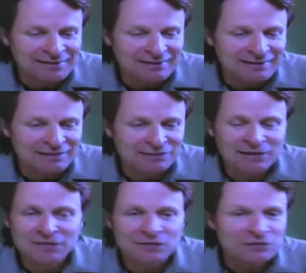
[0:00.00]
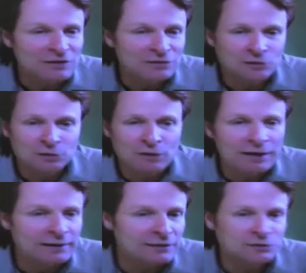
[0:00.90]
and I think if it says turn
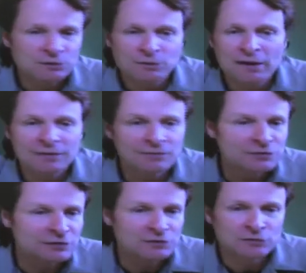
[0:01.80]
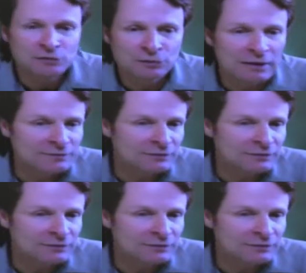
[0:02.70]
right, I turn right. If it says turn left,